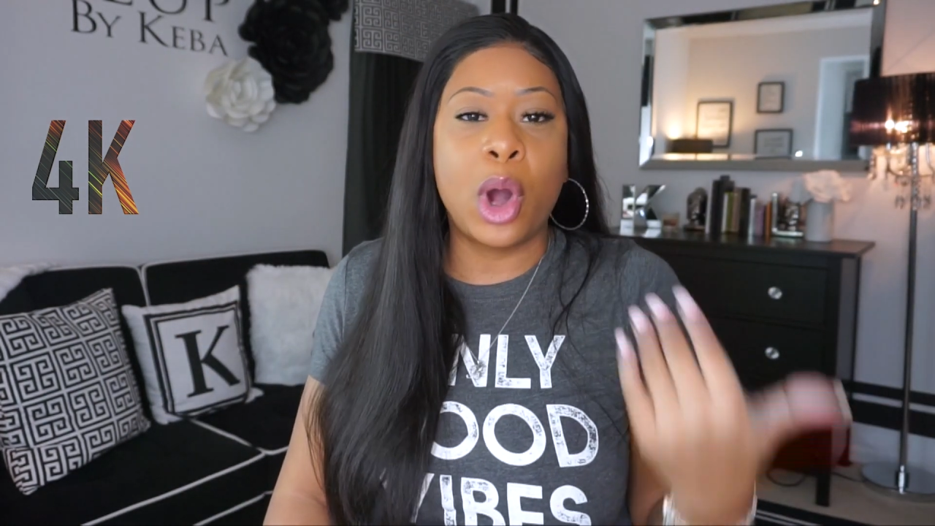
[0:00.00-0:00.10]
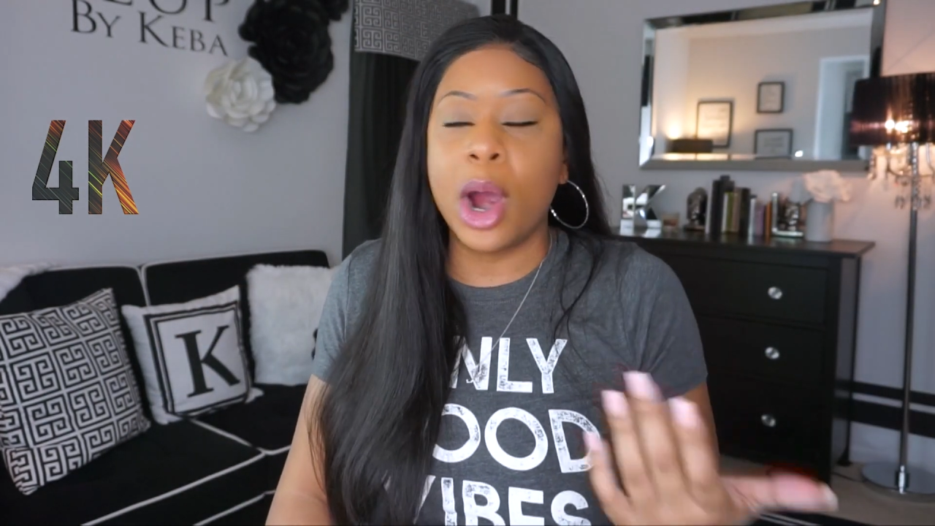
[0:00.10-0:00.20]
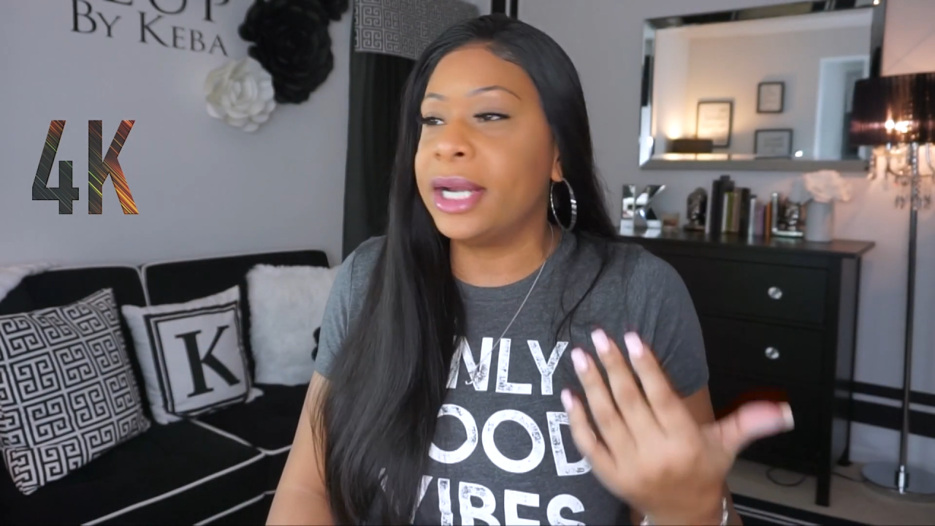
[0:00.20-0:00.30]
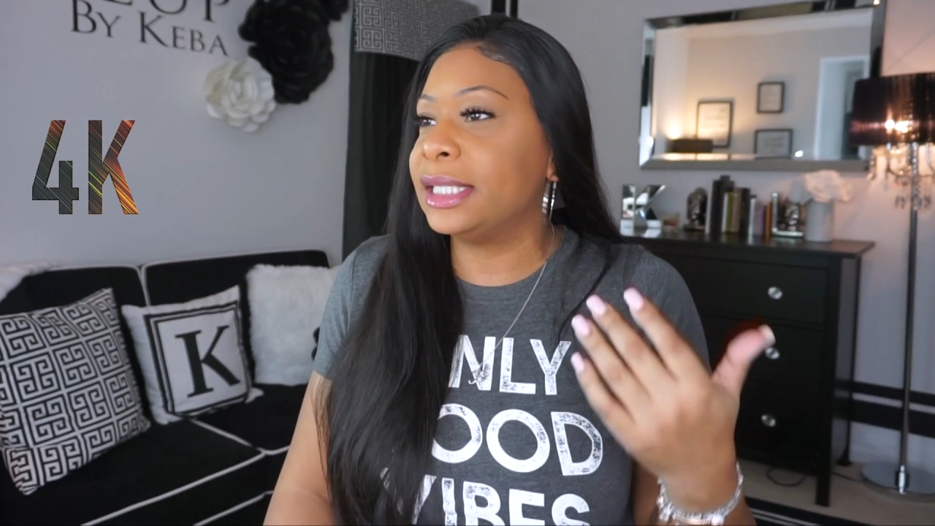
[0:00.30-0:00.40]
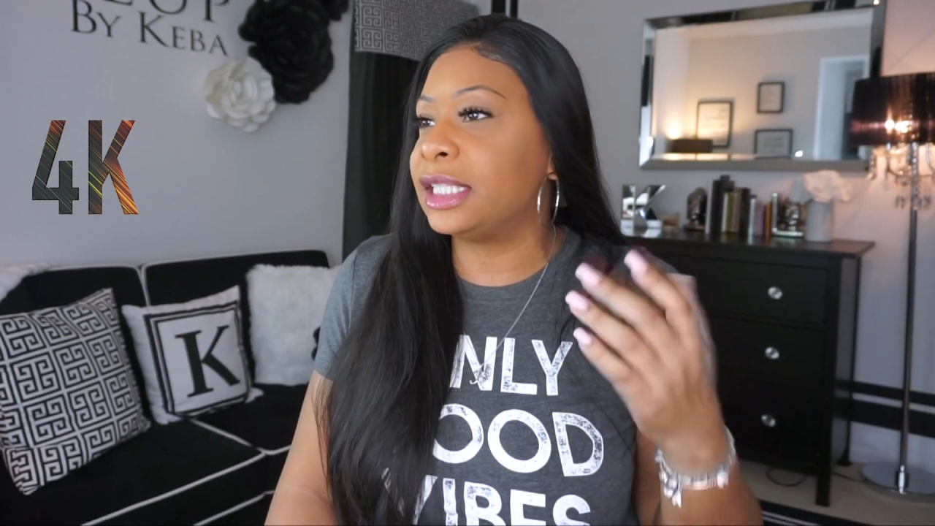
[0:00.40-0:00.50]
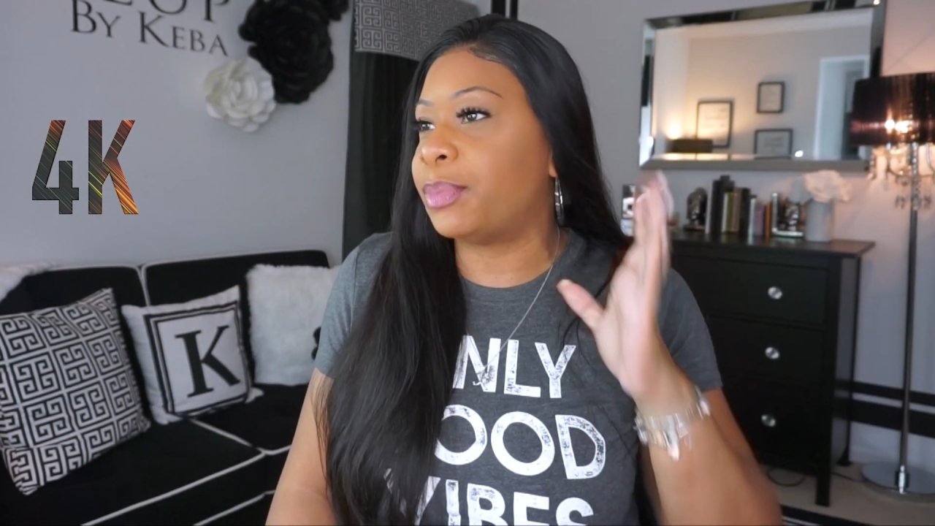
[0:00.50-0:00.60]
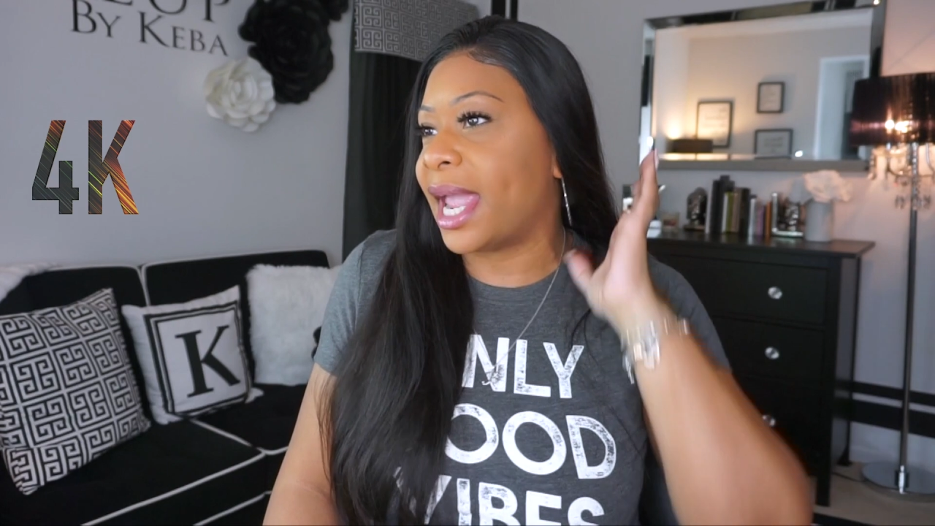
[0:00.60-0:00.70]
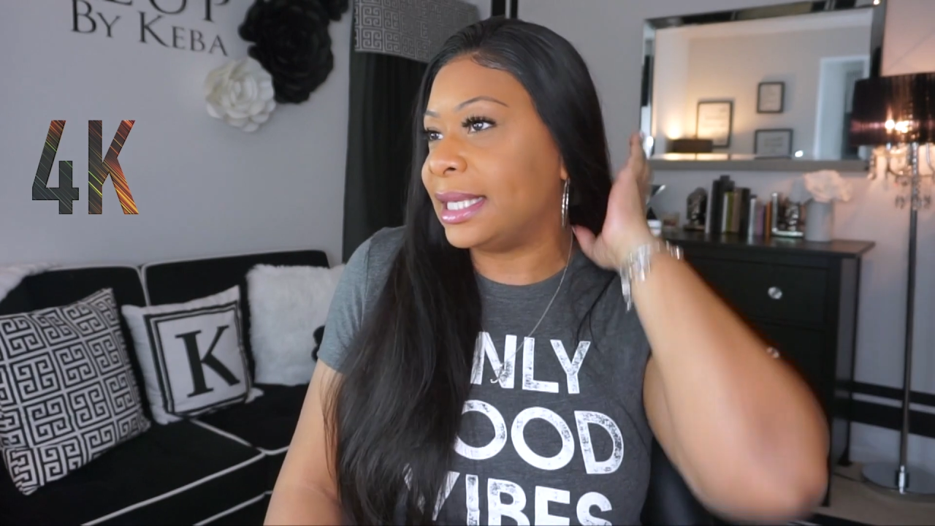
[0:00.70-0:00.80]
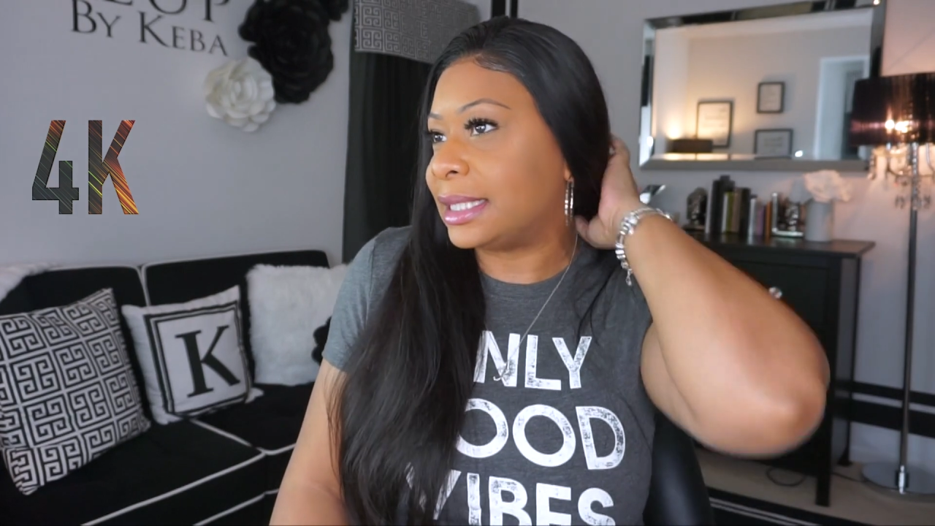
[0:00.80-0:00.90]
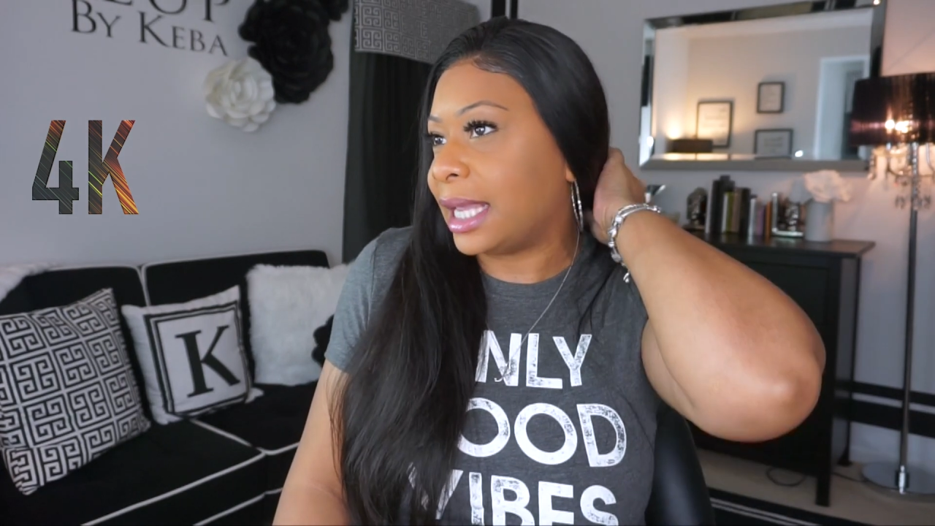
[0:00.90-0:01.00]
parting
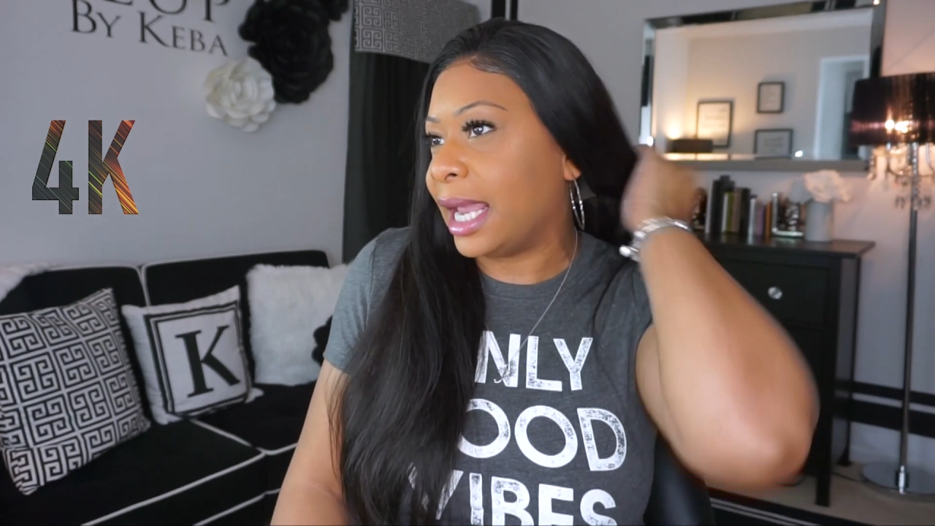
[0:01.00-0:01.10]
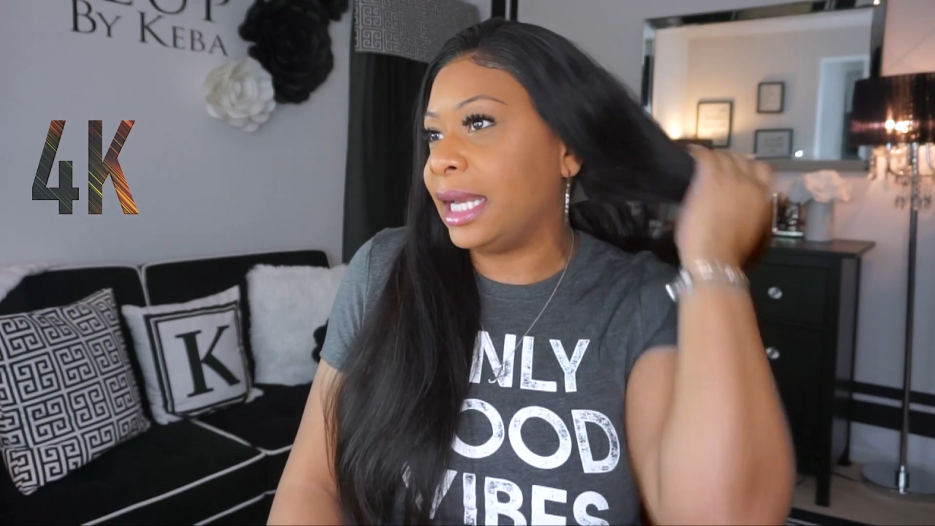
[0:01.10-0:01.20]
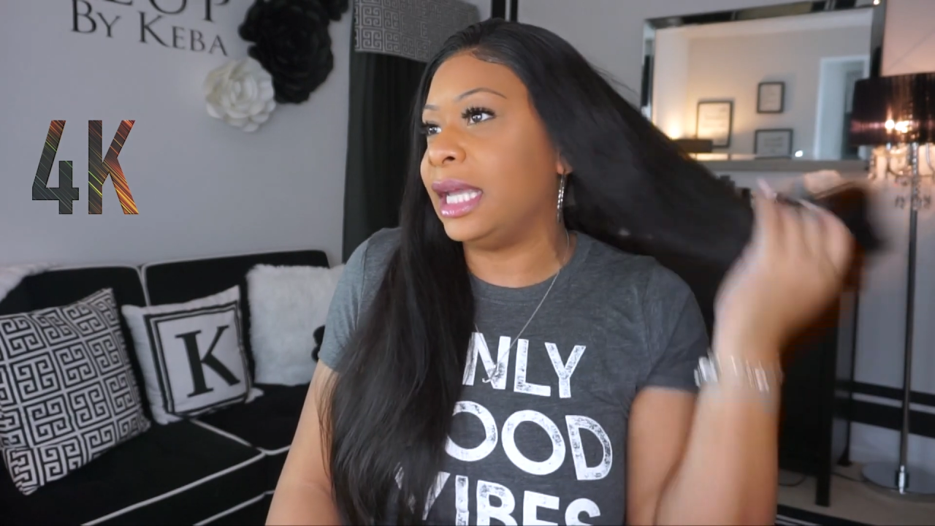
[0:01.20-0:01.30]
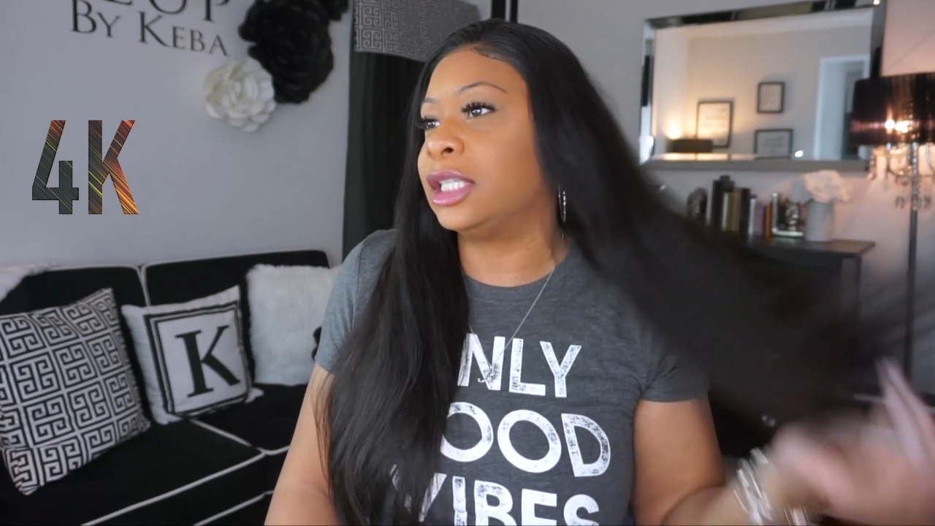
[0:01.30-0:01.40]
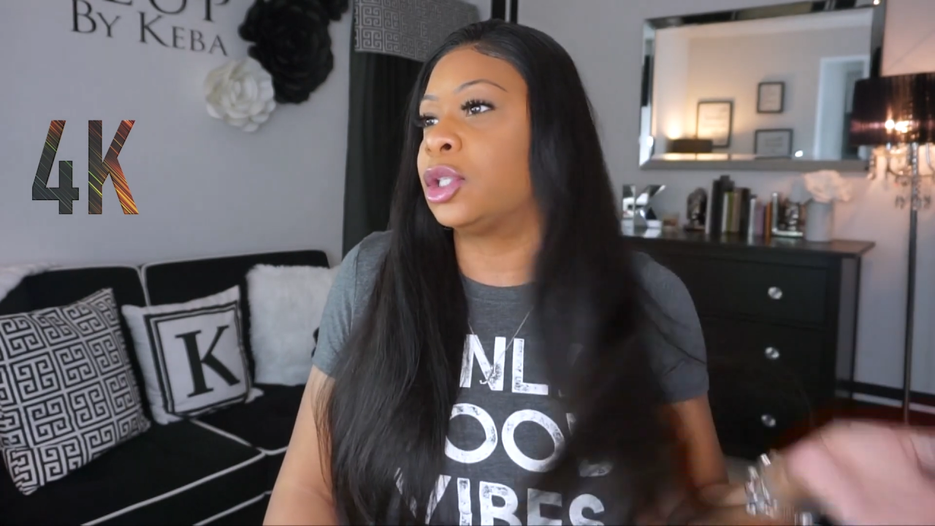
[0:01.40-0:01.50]
space in it.